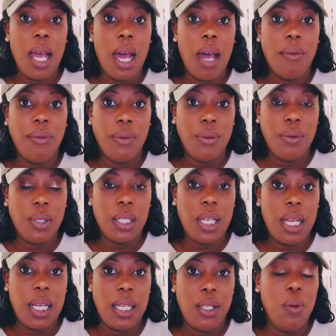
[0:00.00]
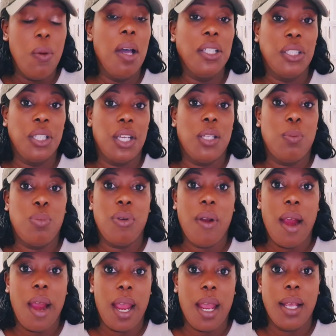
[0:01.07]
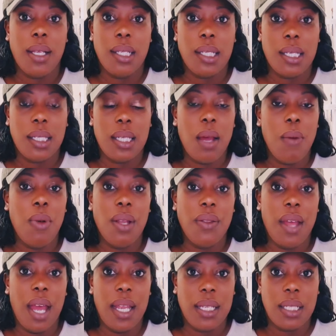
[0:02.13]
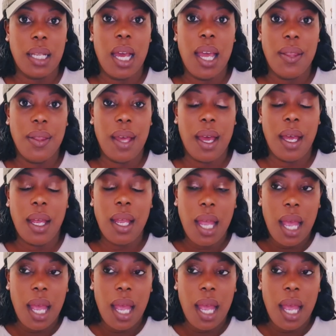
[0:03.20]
Unfortunately, you are just prey to someone that is like that.